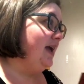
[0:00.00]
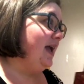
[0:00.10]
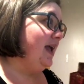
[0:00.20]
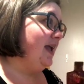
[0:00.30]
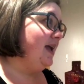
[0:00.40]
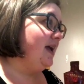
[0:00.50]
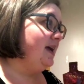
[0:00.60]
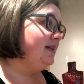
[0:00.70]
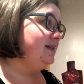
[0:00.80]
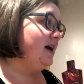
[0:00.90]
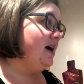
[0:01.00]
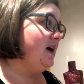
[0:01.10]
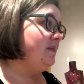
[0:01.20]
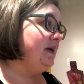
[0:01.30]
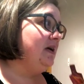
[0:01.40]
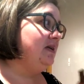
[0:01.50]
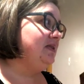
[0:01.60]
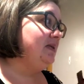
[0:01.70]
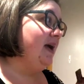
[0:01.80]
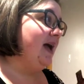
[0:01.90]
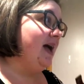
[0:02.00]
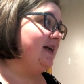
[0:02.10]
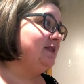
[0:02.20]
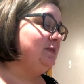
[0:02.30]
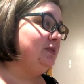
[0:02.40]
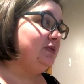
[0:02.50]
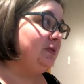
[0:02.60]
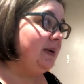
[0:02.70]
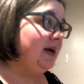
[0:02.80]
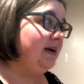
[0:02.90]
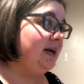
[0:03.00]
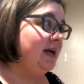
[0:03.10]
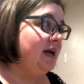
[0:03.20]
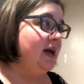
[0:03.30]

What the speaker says: And it also has blueberry,